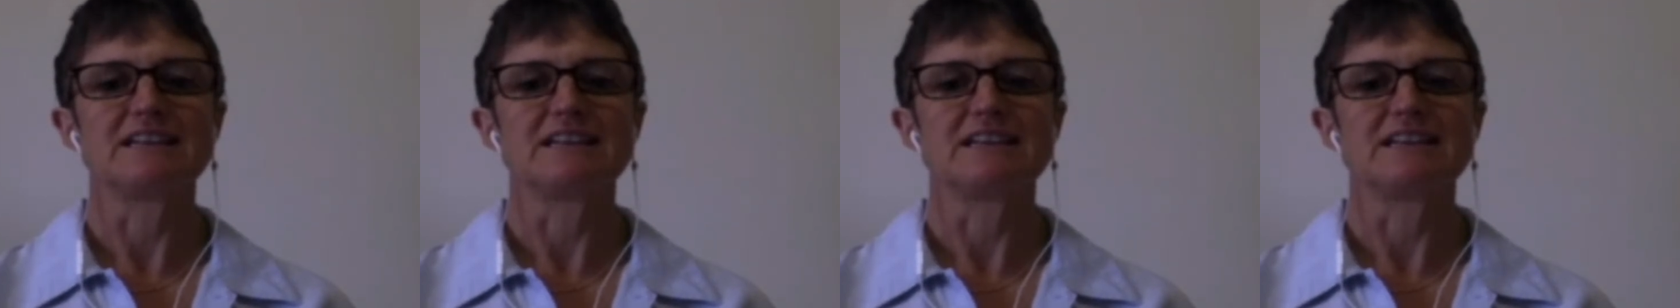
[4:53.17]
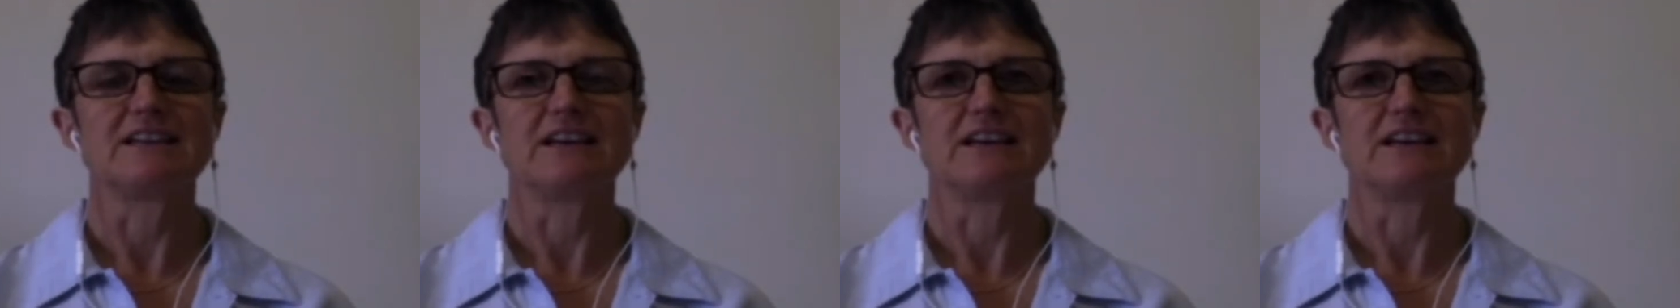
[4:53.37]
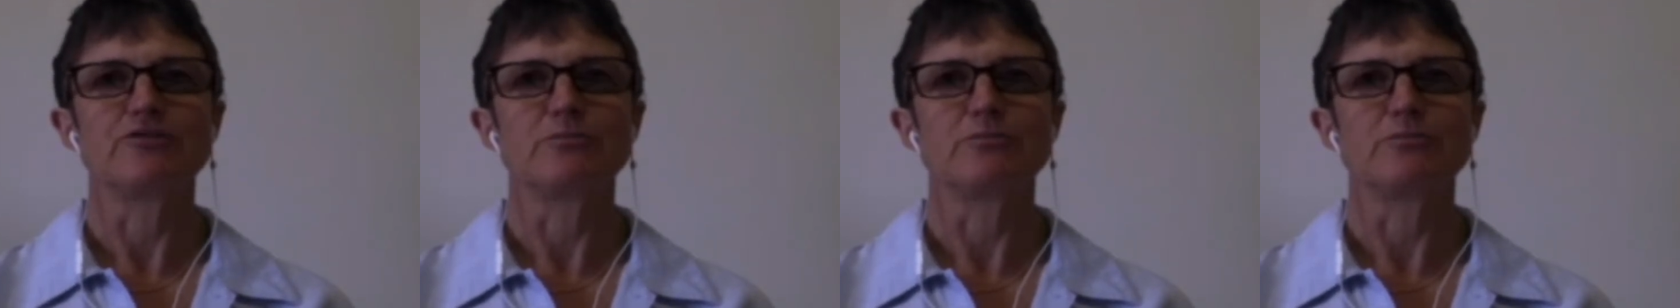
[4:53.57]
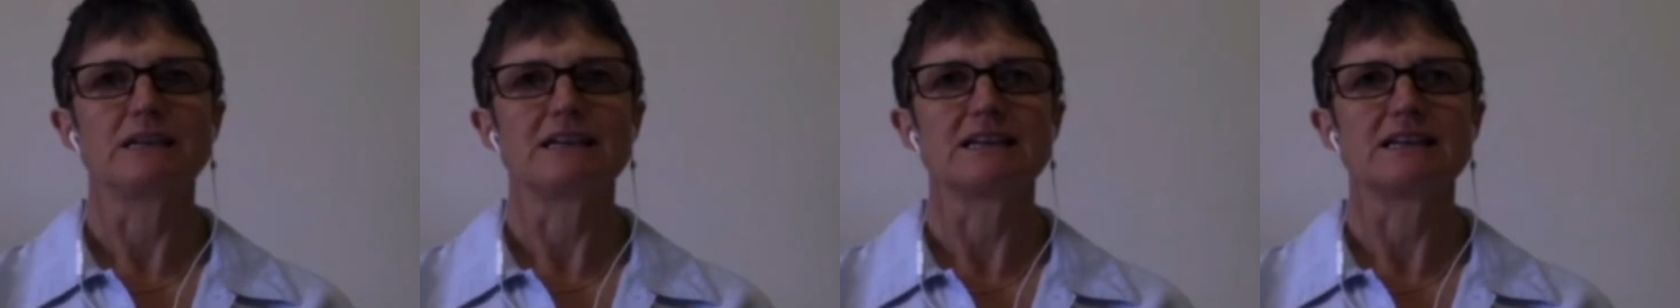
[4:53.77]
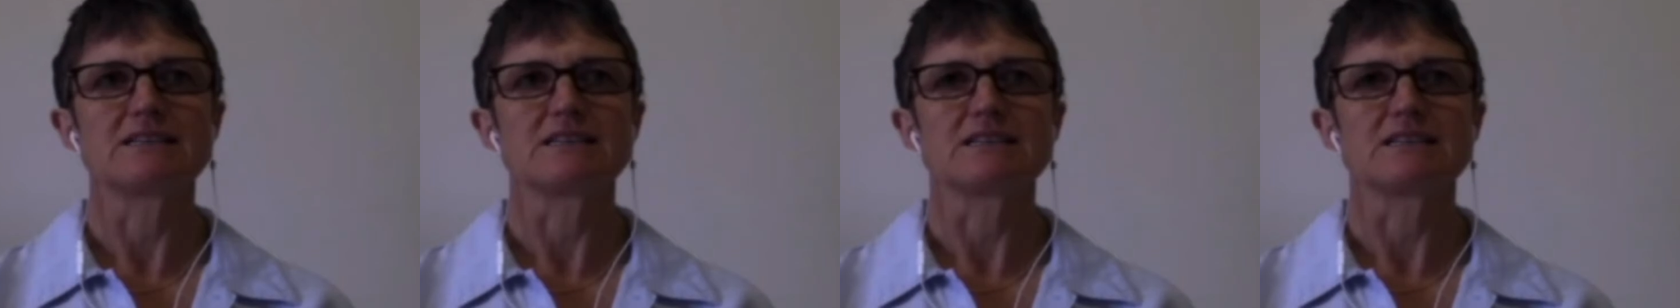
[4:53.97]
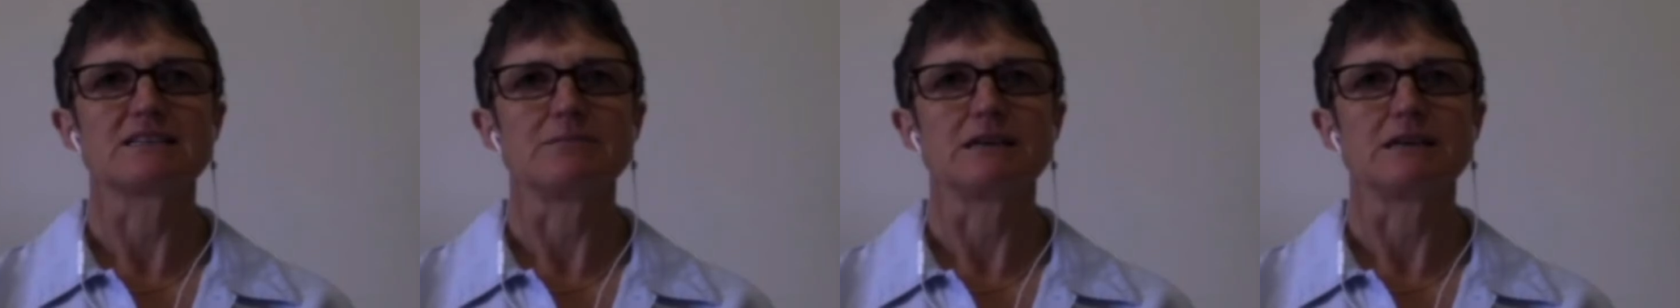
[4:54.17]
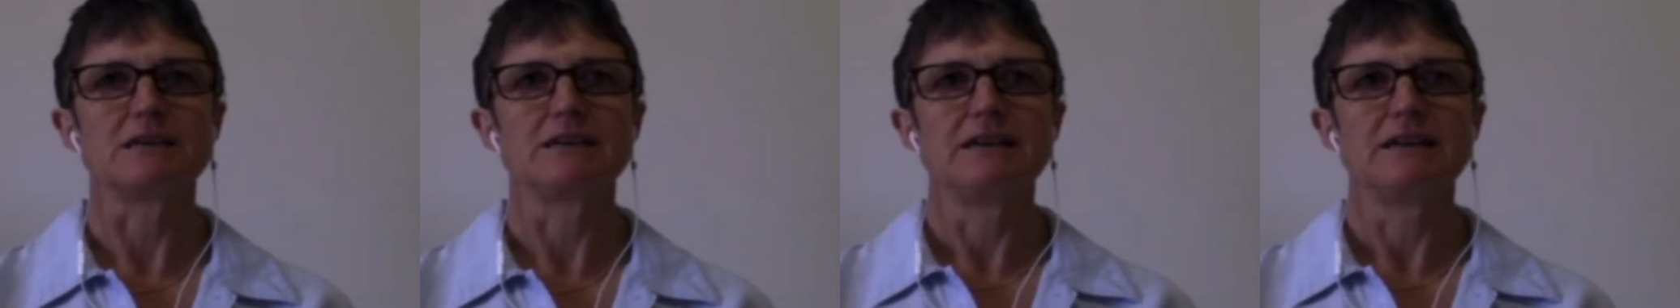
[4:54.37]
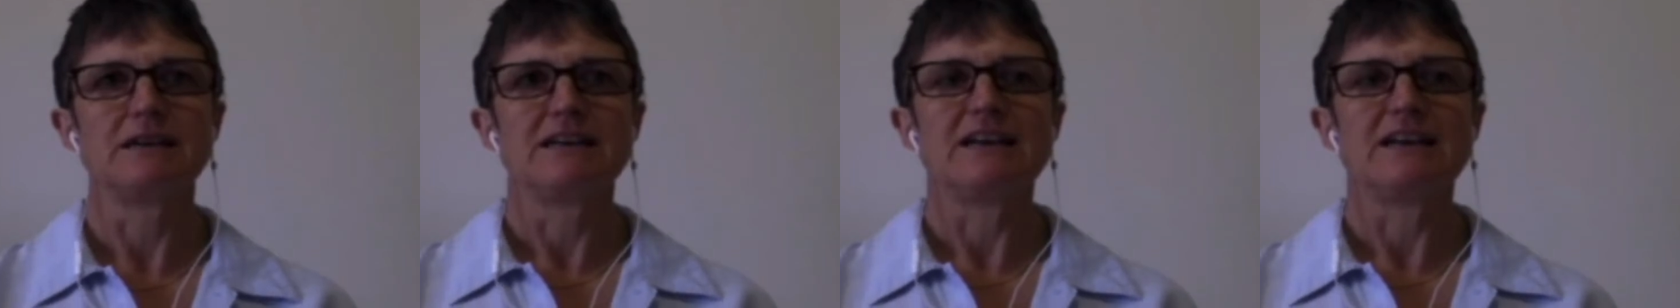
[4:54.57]
and for summer. Now, we
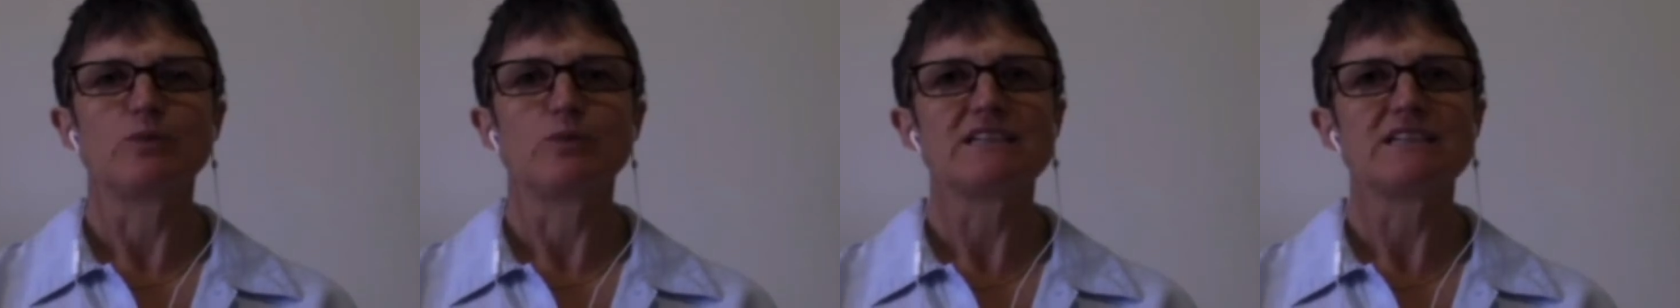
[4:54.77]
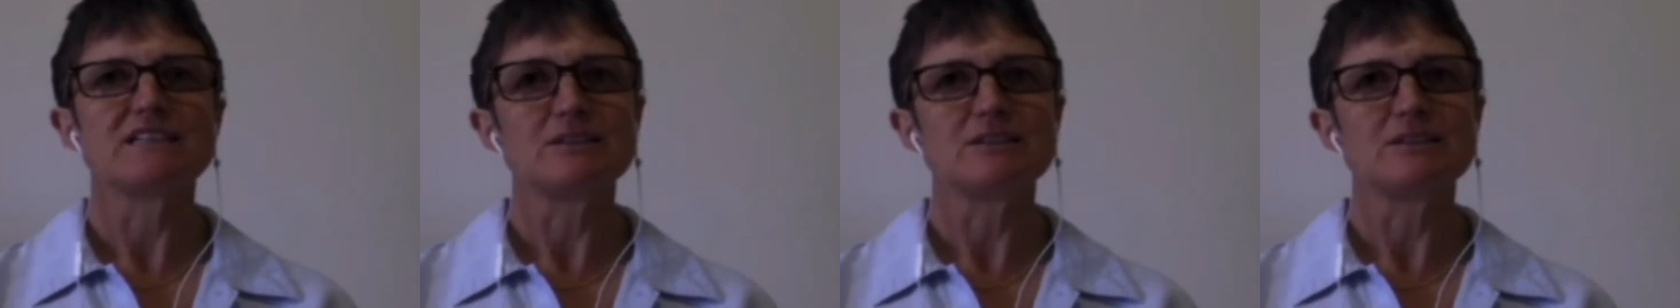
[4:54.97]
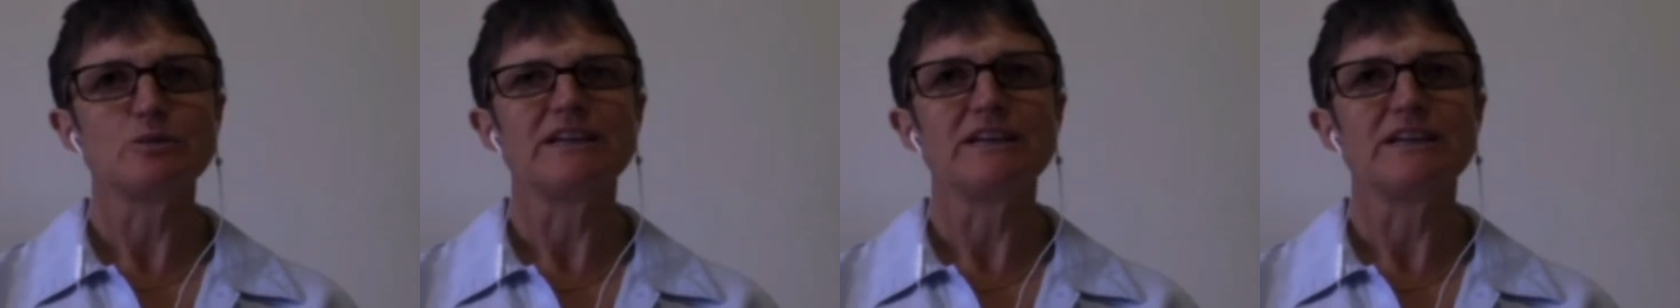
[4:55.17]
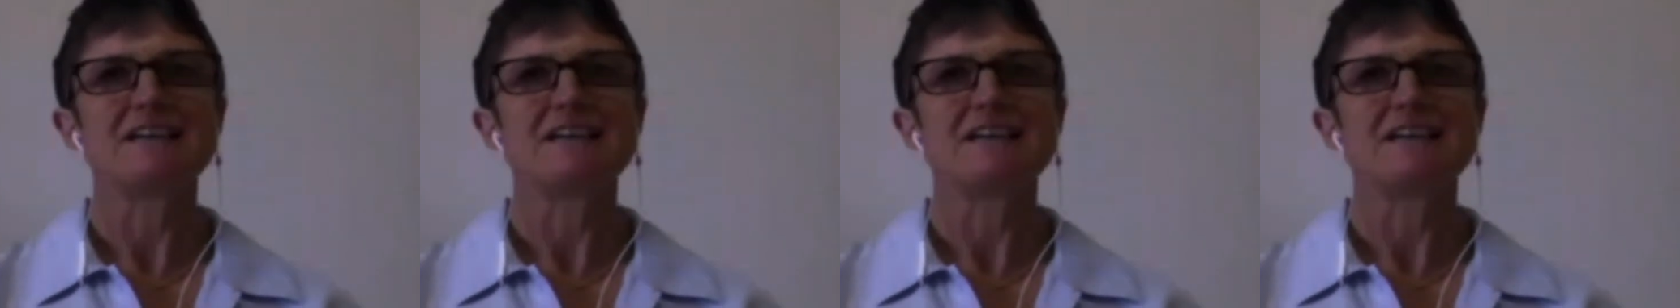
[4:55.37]
still need